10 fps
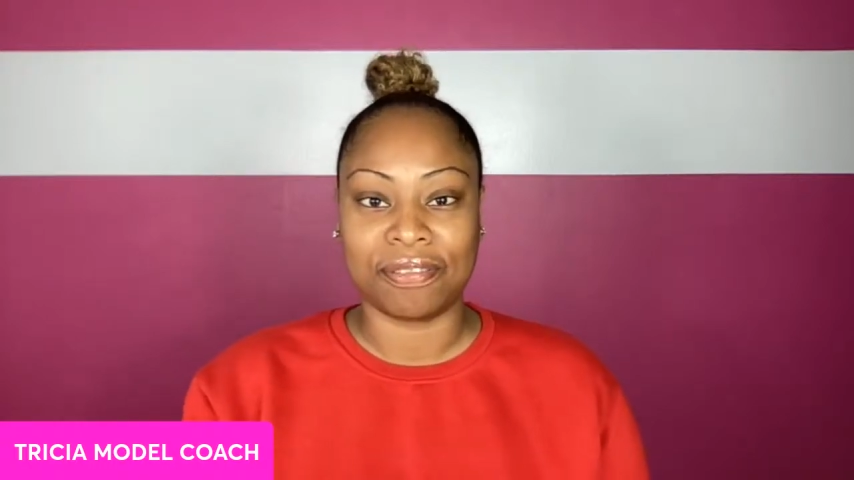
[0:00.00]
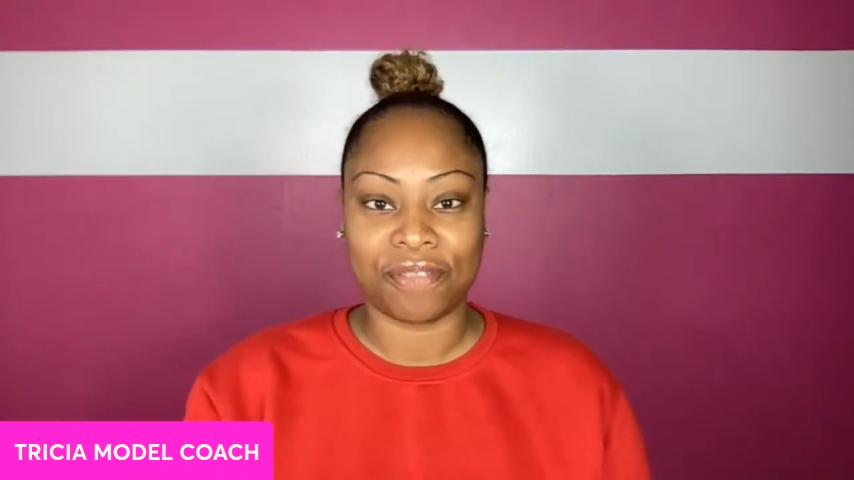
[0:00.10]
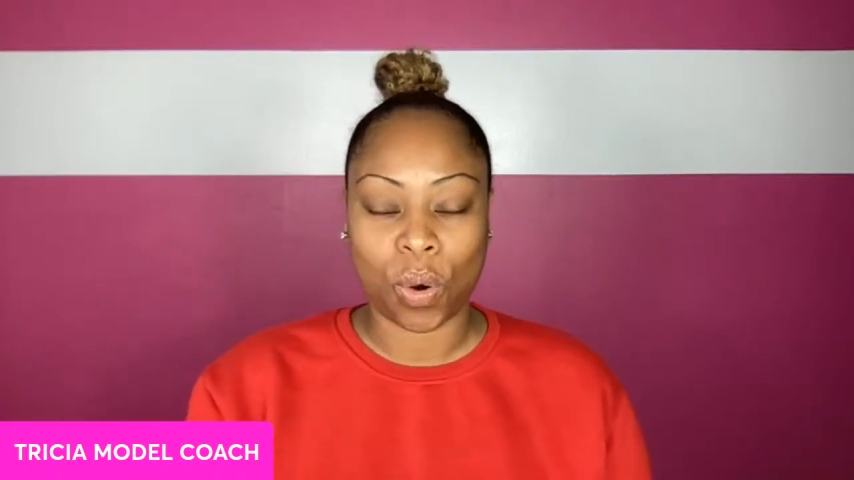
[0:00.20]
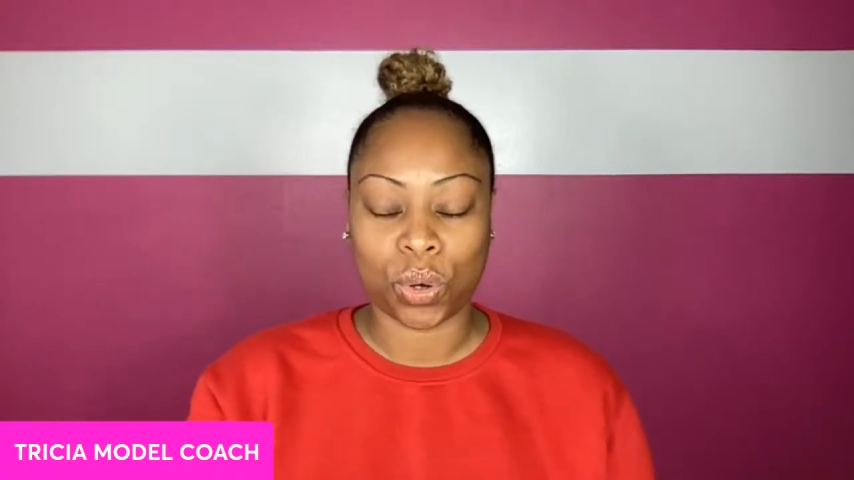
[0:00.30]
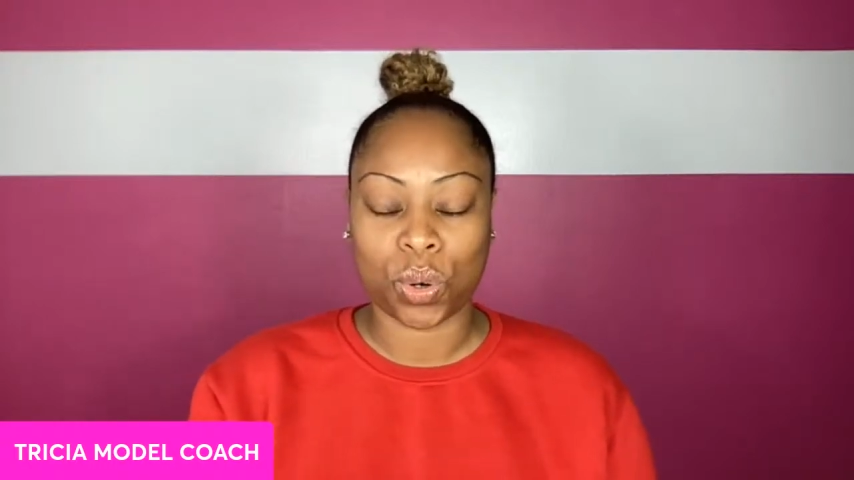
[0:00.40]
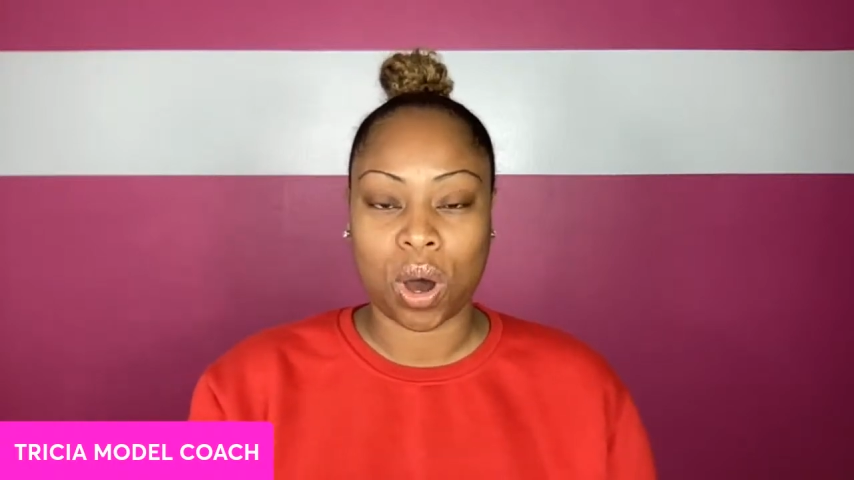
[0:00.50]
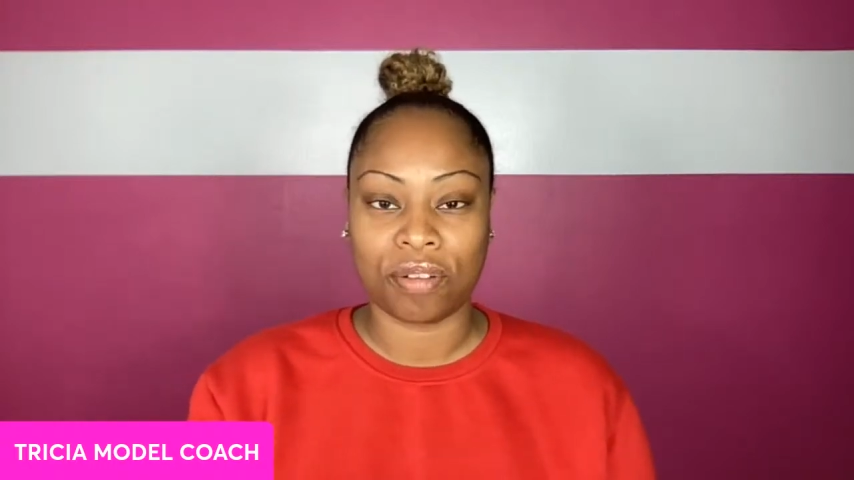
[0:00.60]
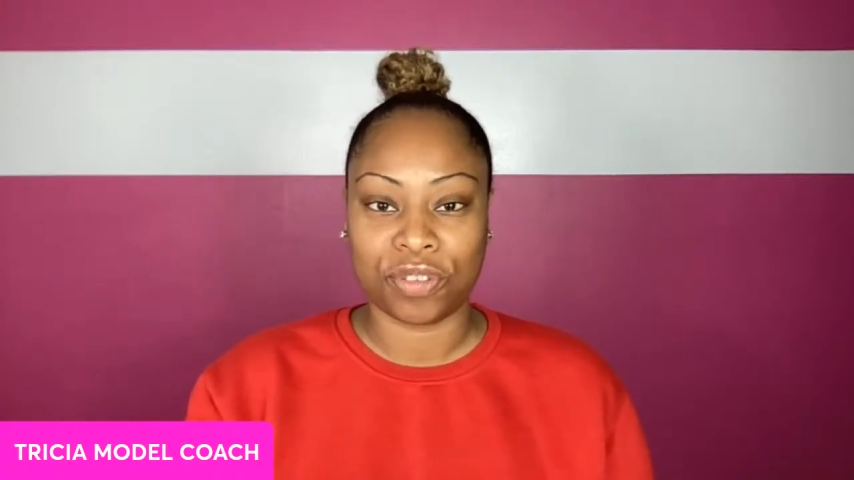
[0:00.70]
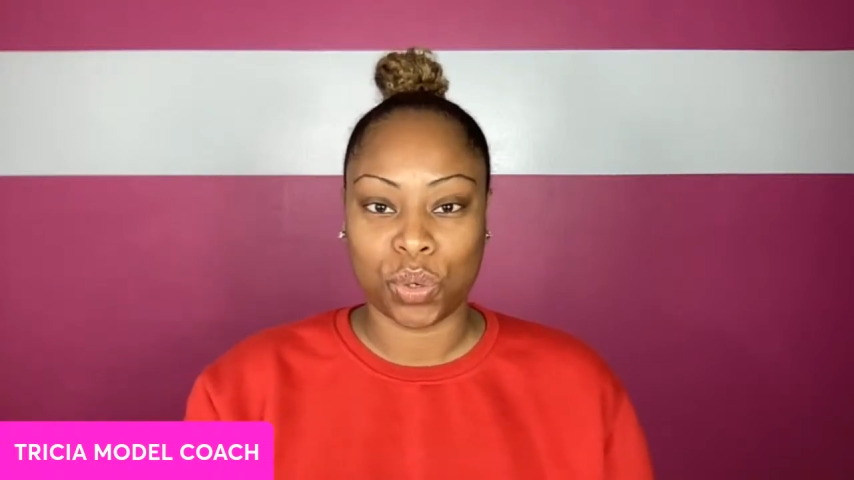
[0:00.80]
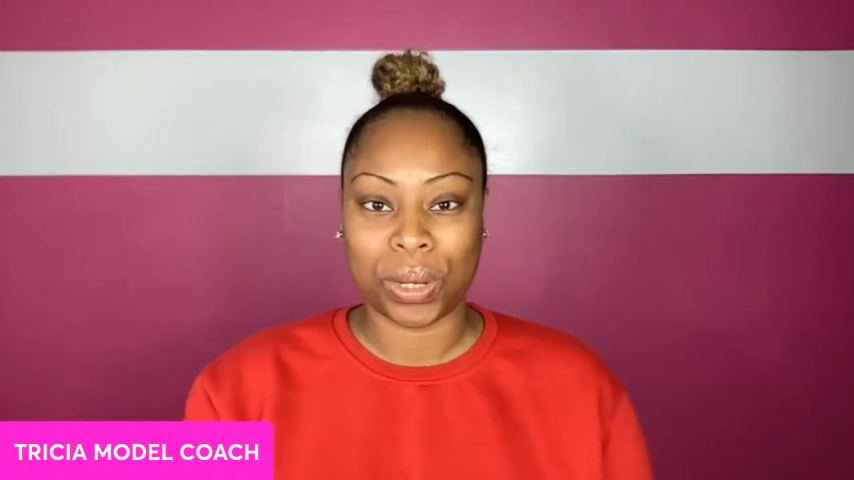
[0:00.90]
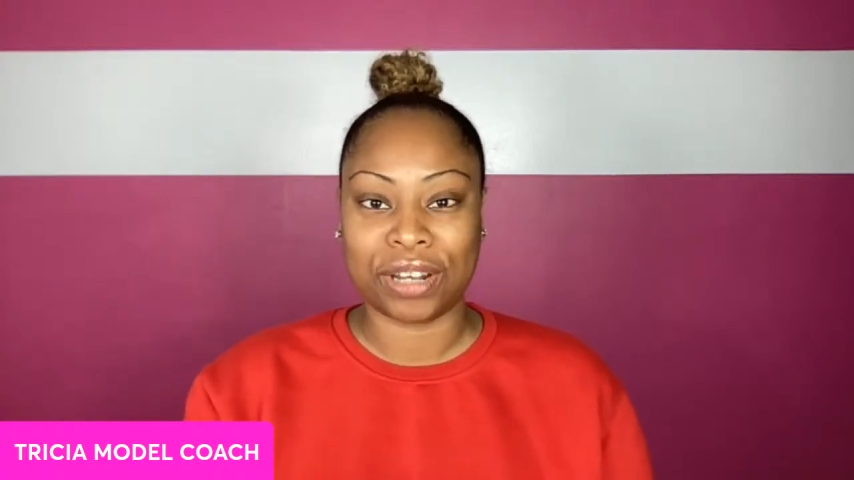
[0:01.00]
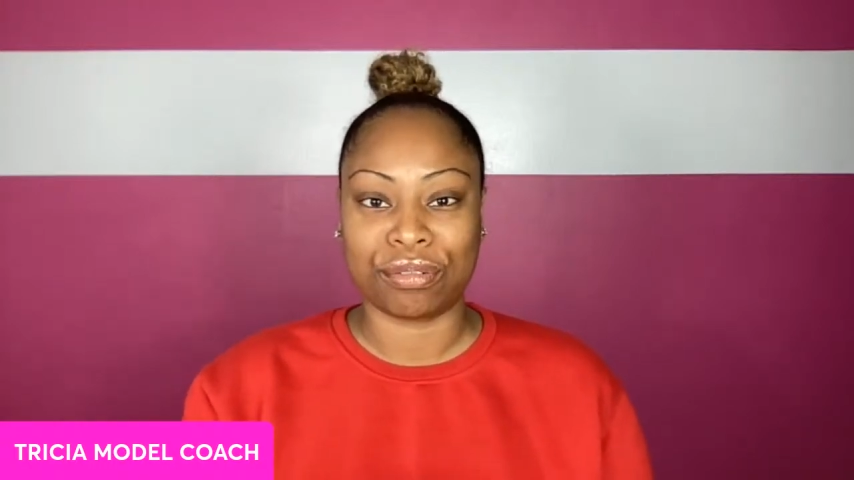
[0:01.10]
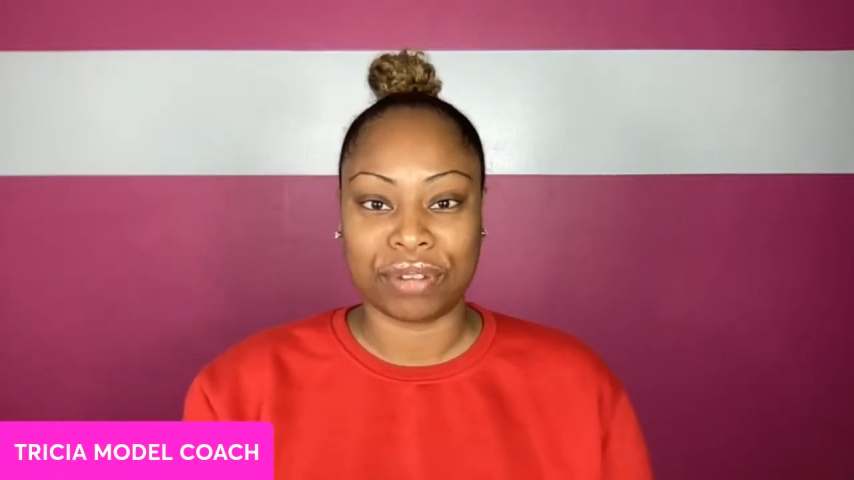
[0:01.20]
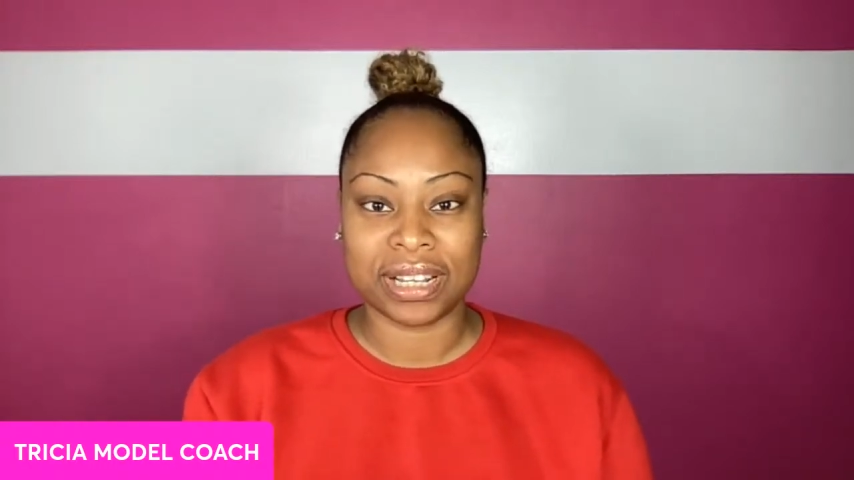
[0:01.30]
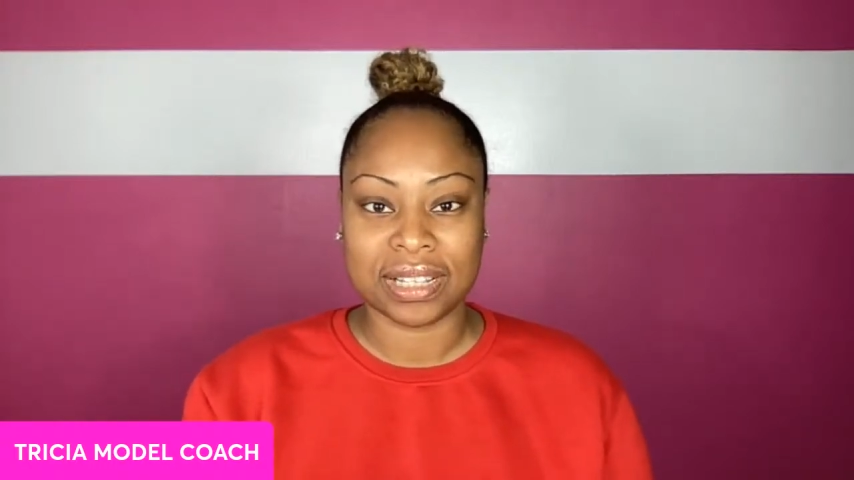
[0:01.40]
photo of you in
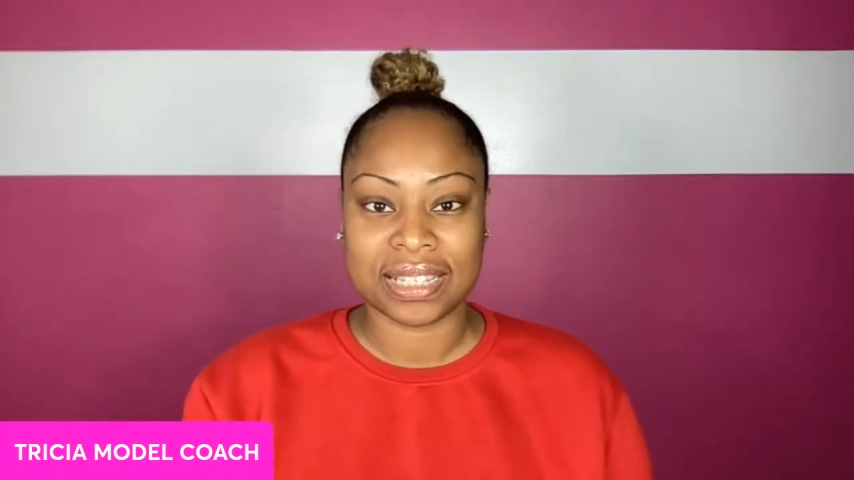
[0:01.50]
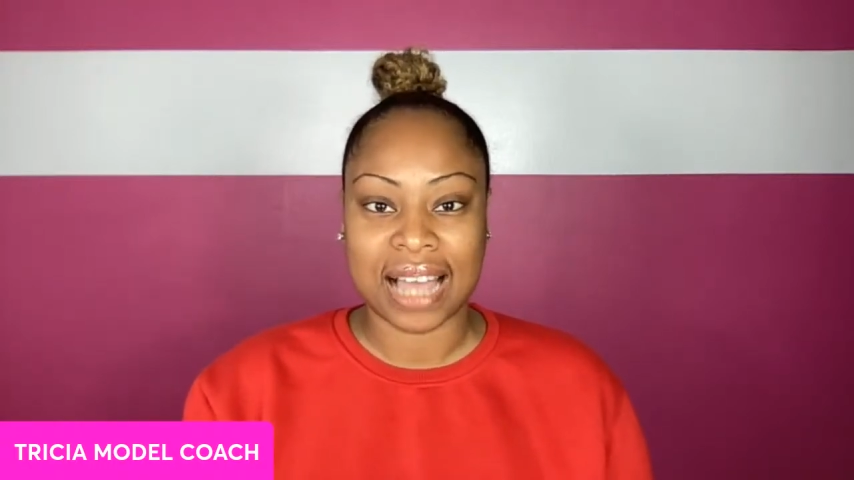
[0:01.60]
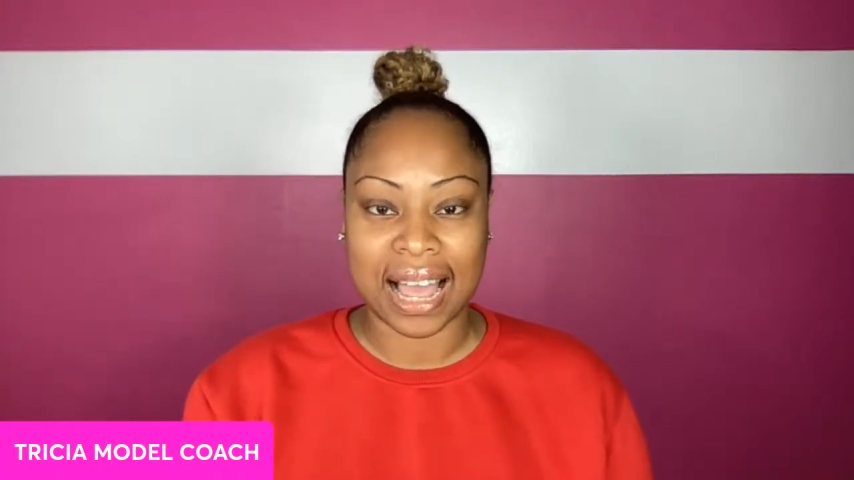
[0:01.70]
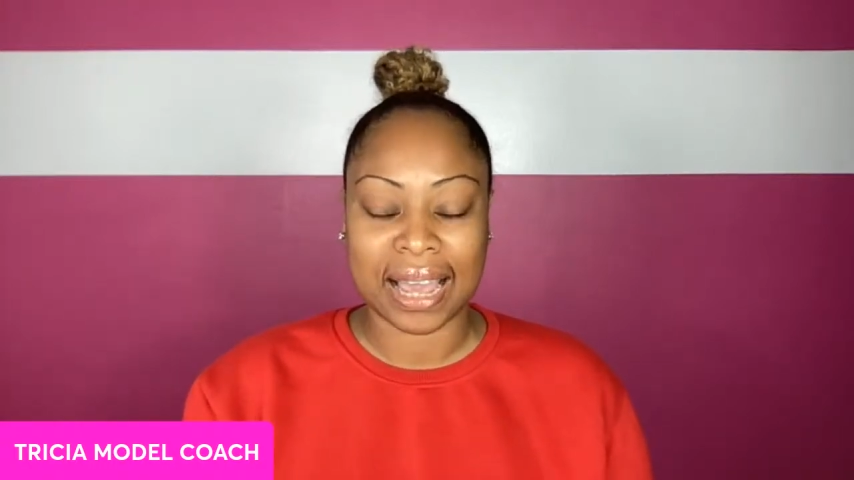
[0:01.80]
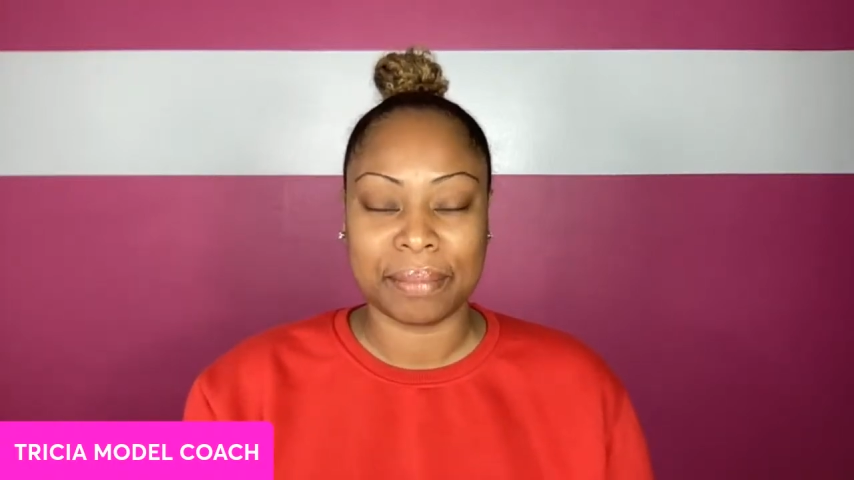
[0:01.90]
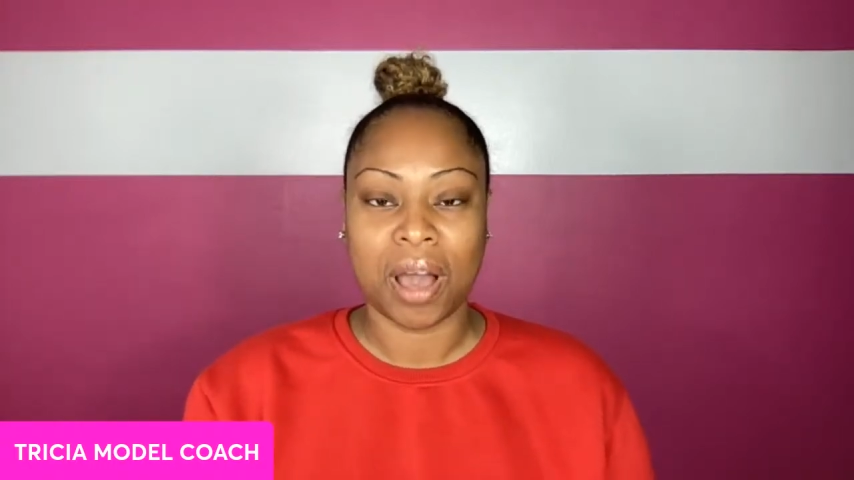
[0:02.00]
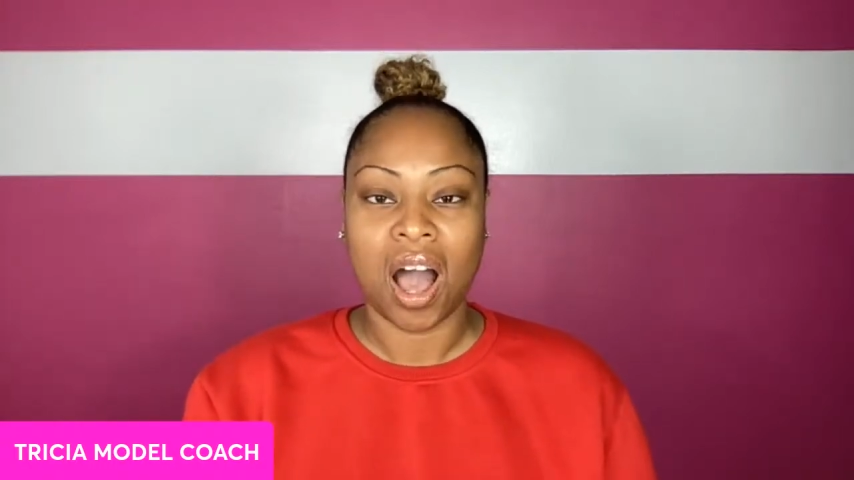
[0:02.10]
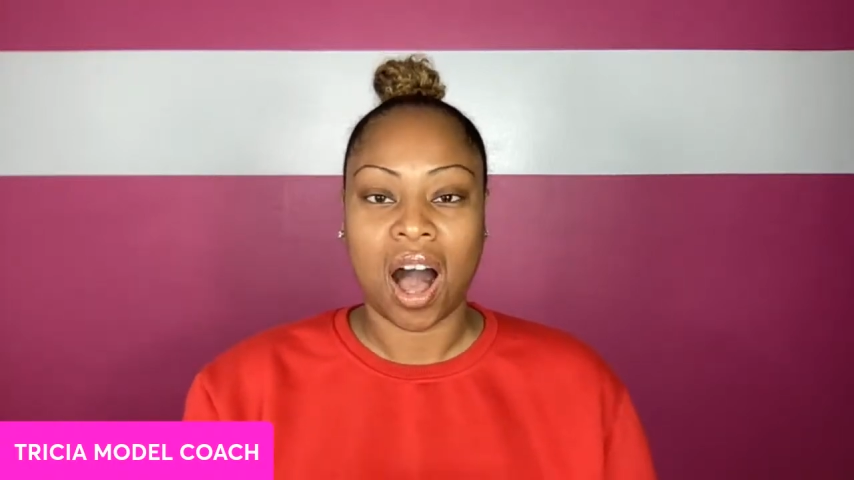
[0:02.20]
real time